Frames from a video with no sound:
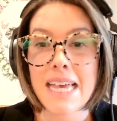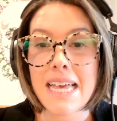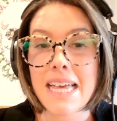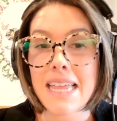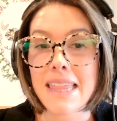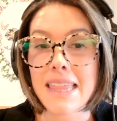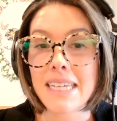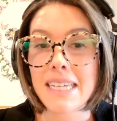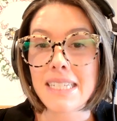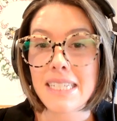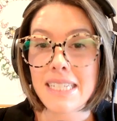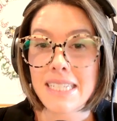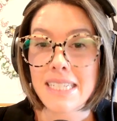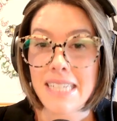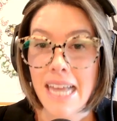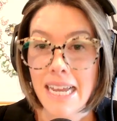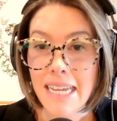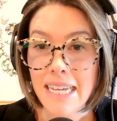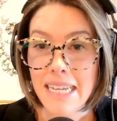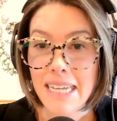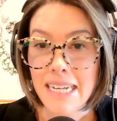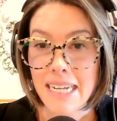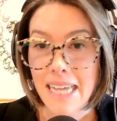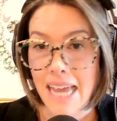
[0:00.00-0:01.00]
The
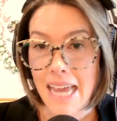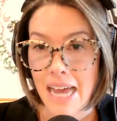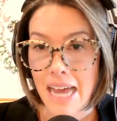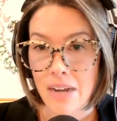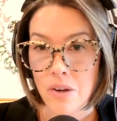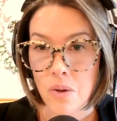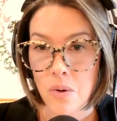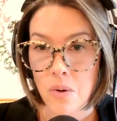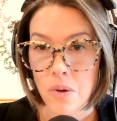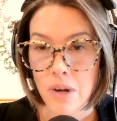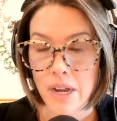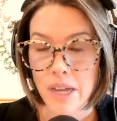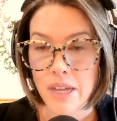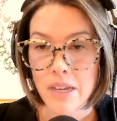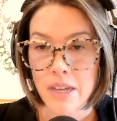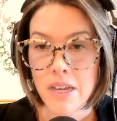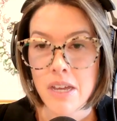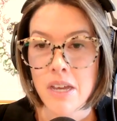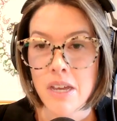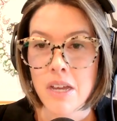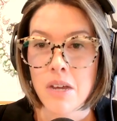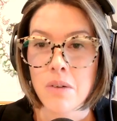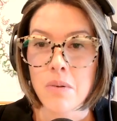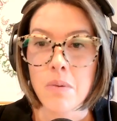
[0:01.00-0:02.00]
second category
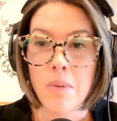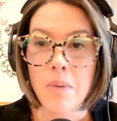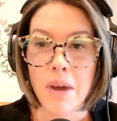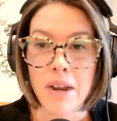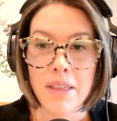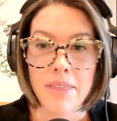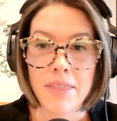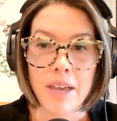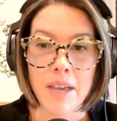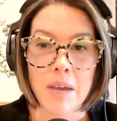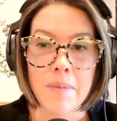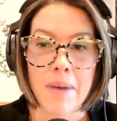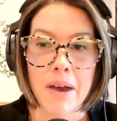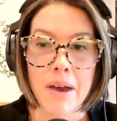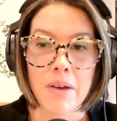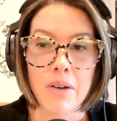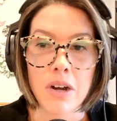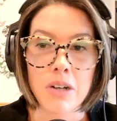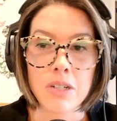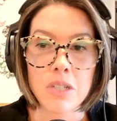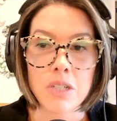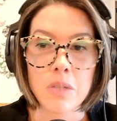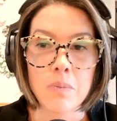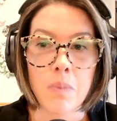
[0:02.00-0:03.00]
we want to think about
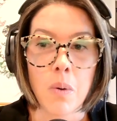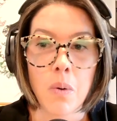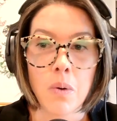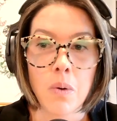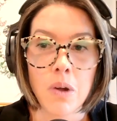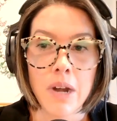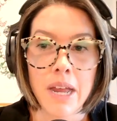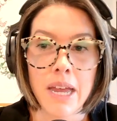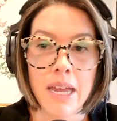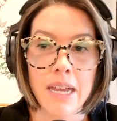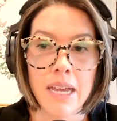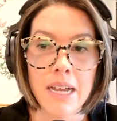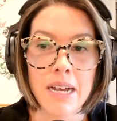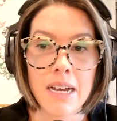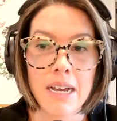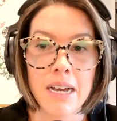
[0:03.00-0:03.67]
are supporting.